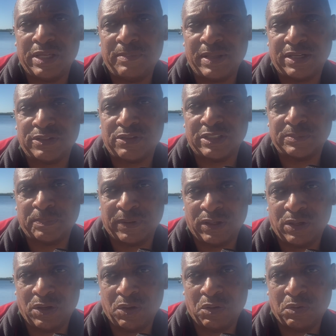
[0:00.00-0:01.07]
Email address
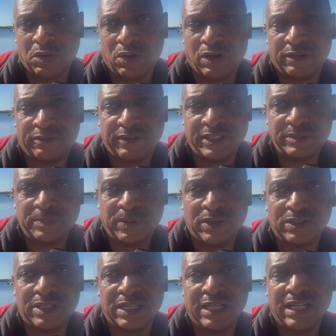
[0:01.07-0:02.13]
below or on a Facebook.